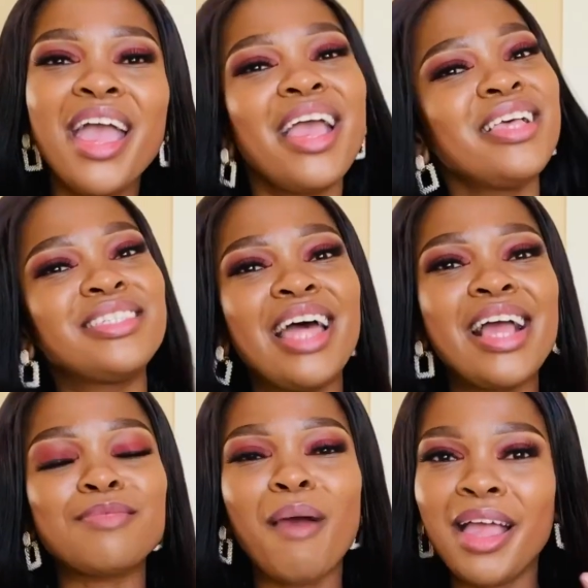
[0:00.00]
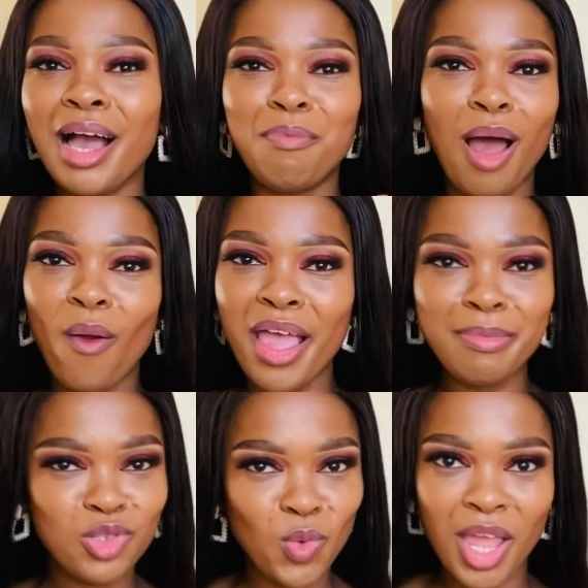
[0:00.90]
is that mayingabhalwa
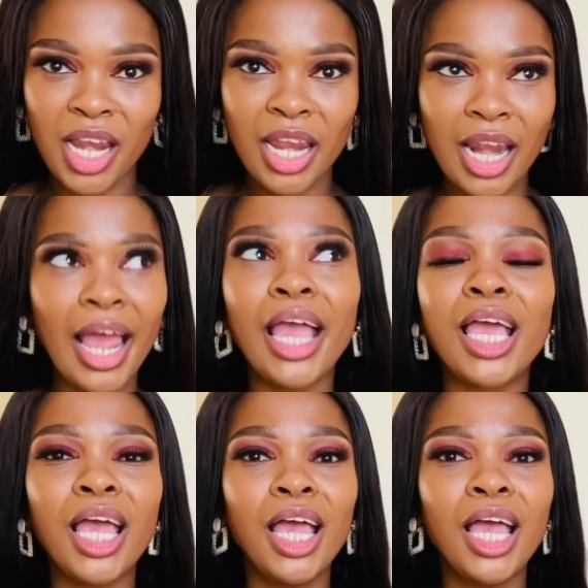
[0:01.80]
ebusweni, like